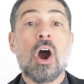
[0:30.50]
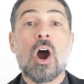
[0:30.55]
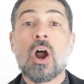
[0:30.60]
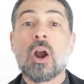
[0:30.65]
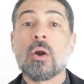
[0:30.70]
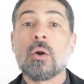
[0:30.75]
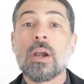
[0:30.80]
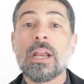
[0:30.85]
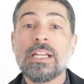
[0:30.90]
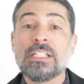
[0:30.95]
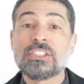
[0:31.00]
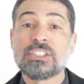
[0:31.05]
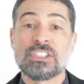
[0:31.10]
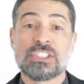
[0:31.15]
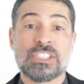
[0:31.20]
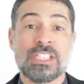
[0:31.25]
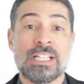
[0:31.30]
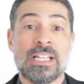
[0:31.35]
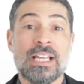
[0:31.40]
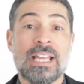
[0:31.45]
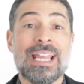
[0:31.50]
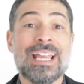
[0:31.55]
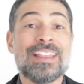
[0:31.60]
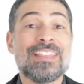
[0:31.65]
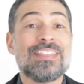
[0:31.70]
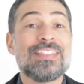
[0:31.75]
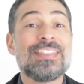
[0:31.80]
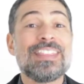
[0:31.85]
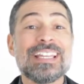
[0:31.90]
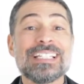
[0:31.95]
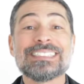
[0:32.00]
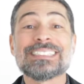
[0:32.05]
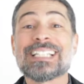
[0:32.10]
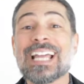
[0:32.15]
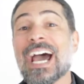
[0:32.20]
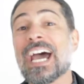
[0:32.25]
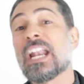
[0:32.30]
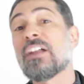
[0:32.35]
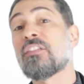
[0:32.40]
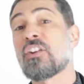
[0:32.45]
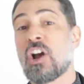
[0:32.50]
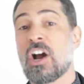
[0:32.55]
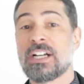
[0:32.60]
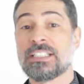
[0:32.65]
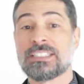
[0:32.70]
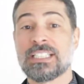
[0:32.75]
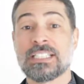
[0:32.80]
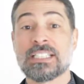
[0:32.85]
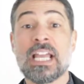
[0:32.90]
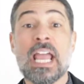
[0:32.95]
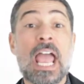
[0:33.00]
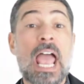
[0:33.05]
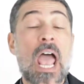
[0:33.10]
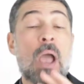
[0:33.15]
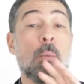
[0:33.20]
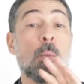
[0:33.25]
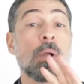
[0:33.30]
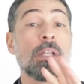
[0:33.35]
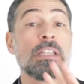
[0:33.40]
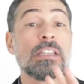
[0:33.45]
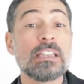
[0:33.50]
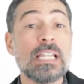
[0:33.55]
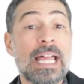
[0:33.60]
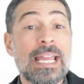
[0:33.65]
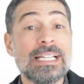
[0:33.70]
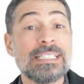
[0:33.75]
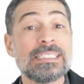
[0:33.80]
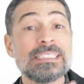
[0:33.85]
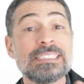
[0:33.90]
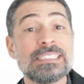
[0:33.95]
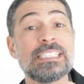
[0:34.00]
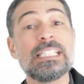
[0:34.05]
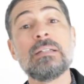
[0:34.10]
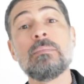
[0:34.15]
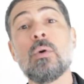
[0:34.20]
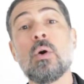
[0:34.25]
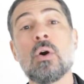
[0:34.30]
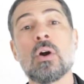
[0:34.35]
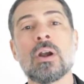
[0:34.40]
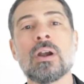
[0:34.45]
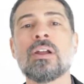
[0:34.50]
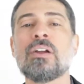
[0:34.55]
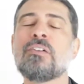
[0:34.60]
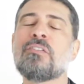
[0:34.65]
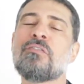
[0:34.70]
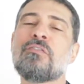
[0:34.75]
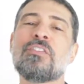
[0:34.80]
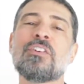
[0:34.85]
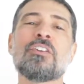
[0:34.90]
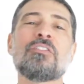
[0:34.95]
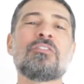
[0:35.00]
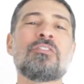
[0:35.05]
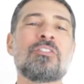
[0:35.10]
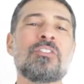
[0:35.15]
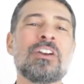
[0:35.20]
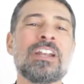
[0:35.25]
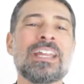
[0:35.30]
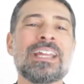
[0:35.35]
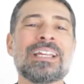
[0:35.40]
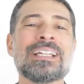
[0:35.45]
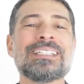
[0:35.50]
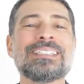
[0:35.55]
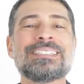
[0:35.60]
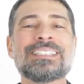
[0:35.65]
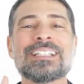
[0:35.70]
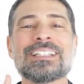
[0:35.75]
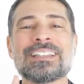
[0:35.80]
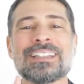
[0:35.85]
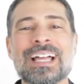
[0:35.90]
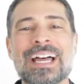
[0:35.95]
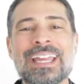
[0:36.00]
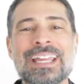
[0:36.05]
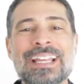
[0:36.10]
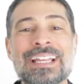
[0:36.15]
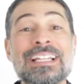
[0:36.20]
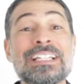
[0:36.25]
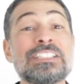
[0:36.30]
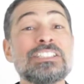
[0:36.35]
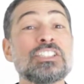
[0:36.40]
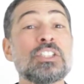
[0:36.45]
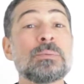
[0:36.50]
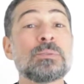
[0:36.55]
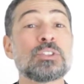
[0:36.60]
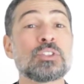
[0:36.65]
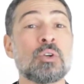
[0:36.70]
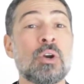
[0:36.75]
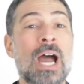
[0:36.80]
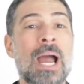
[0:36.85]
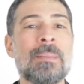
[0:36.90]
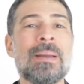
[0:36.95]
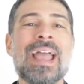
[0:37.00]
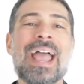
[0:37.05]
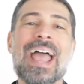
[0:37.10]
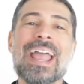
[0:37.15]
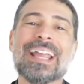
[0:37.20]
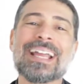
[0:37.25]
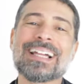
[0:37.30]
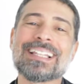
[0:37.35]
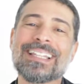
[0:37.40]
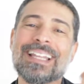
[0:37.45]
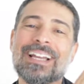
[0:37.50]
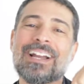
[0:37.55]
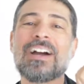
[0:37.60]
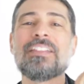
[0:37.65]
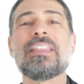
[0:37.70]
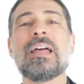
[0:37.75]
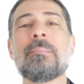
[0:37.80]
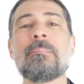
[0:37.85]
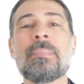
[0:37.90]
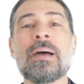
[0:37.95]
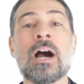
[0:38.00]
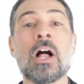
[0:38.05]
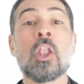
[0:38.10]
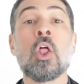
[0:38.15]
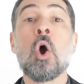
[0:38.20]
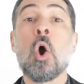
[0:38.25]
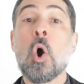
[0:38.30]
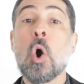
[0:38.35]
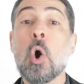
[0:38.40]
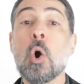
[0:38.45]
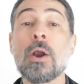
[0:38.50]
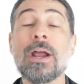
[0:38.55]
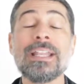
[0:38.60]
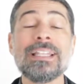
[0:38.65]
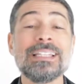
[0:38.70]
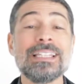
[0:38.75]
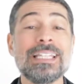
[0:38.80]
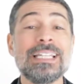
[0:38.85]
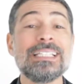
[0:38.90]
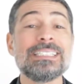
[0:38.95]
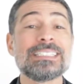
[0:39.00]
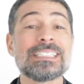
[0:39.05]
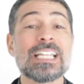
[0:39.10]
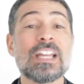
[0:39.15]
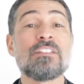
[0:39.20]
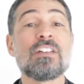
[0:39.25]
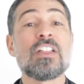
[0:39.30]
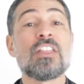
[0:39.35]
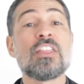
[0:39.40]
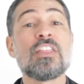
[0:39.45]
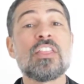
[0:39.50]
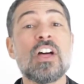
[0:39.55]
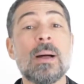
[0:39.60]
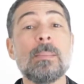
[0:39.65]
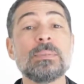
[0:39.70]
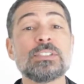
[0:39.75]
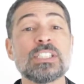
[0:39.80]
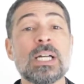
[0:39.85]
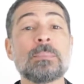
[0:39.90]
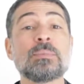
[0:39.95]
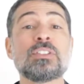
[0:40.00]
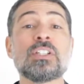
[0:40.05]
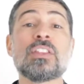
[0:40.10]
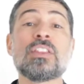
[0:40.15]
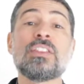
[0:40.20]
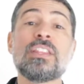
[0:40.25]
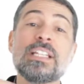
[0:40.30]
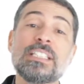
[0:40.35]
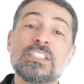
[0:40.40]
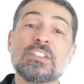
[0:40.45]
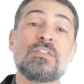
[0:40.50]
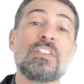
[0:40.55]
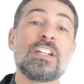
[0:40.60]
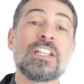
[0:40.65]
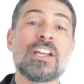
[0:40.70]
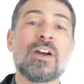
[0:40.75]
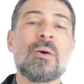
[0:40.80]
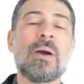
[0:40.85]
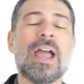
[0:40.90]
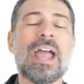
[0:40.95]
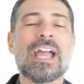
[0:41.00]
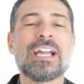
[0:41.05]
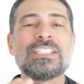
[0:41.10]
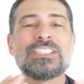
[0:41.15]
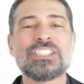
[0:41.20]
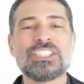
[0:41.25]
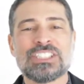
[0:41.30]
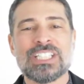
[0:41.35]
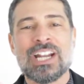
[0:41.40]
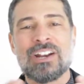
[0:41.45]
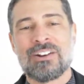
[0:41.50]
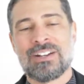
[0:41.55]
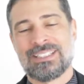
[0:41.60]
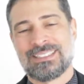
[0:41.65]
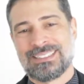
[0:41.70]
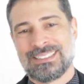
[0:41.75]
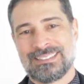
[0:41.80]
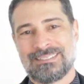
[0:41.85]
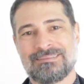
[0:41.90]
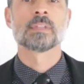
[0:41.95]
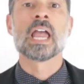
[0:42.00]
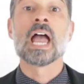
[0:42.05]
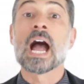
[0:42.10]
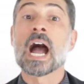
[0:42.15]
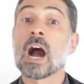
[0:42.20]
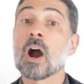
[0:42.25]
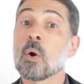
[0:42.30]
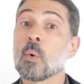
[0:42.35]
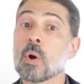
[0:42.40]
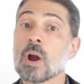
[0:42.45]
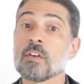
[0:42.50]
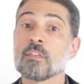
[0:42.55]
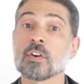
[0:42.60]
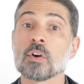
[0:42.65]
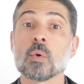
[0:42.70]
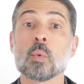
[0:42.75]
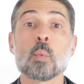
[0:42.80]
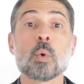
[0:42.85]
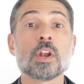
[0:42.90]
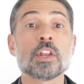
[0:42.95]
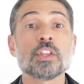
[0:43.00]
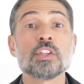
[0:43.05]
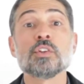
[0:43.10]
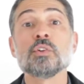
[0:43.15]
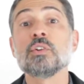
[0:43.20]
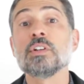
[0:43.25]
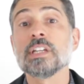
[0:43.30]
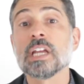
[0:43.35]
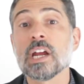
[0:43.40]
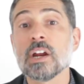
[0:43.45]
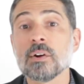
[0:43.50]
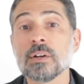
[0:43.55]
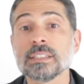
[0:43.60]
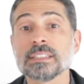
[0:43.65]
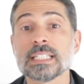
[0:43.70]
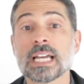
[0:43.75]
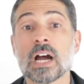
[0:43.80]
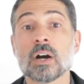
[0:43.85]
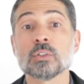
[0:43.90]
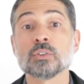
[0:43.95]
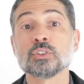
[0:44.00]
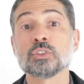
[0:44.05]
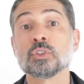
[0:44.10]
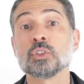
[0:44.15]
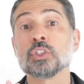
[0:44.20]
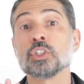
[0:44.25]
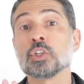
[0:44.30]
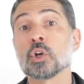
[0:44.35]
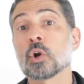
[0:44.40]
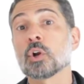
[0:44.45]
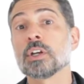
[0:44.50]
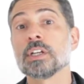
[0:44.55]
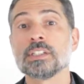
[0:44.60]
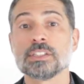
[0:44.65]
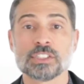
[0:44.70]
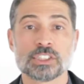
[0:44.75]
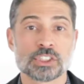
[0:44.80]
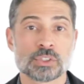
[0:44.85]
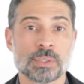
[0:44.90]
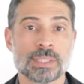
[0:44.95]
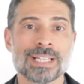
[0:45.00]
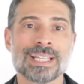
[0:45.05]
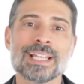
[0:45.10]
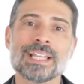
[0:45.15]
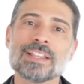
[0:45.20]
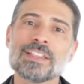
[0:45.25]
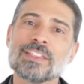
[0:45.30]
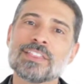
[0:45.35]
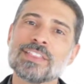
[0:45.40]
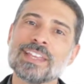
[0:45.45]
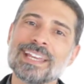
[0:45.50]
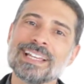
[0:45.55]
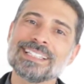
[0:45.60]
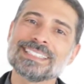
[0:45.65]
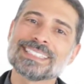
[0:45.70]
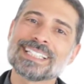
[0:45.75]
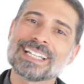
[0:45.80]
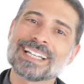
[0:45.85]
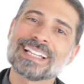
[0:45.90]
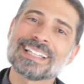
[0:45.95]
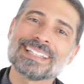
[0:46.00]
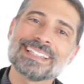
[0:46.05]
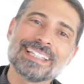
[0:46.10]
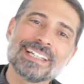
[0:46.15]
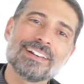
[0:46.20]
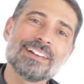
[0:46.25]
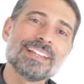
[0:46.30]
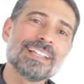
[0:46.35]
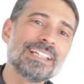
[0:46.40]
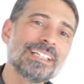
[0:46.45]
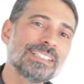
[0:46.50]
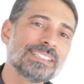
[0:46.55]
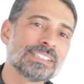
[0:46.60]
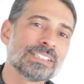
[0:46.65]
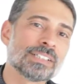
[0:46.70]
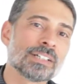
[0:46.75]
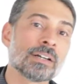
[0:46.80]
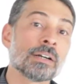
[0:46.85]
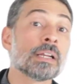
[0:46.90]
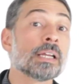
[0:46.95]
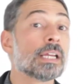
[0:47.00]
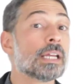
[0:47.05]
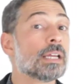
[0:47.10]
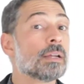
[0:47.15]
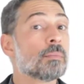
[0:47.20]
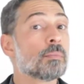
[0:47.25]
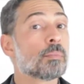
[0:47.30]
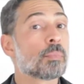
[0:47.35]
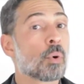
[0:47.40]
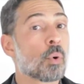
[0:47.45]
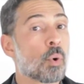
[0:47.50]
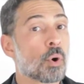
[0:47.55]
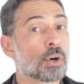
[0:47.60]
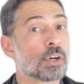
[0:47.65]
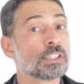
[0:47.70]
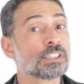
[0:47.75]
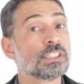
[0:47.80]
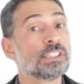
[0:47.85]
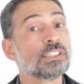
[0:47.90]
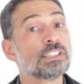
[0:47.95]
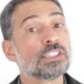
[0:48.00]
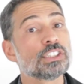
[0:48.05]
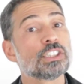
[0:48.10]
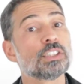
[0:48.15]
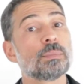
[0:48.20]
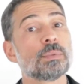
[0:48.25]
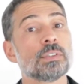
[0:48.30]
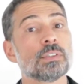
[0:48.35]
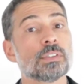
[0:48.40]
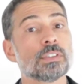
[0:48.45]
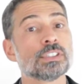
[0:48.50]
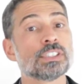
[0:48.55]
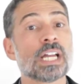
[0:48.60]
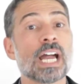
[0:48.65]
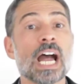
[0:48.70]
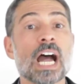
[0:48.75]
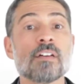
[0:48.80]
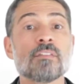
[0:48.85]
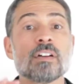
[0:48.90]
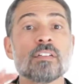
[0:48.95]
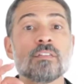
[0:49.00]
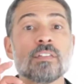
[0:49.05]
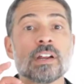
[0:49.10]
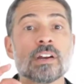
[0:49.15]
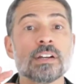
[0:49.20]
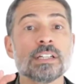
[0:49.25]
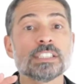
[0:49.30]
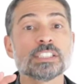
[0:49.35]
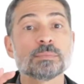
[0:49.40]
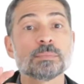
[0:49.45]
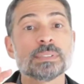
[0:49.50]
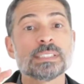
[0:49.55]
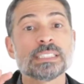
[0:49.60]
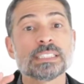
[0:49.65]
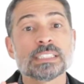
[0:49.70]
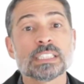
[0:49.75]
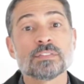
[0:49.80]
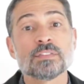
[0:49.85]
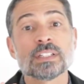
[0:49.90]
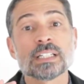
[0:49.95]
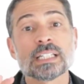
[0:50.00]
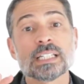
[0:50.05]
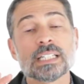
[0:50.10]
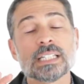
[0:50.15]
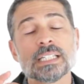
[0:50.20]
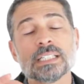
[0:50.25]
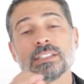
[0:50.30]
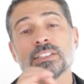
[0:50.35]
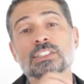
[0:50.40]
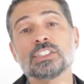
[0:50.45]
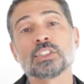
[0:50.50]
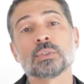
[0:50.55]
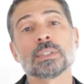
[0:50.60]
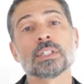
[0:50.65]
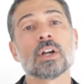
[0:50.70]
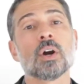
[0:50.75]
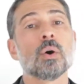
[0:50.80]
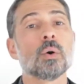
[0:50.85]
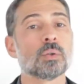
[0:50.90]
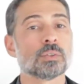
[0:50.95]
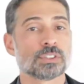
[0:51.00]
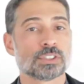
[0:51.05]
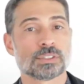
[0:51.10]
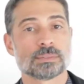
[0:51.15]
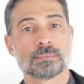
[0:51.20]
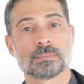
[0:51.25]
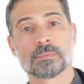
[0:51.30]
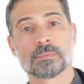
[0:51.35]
are interested in this kind of content and would like to see more, feel free to like, subscribe, and click on that bell, or at least give a thumbs up to this video and share it. However, when you narrow it down to your industry, things get a little easier. Importers and distributors have very specific industry goals.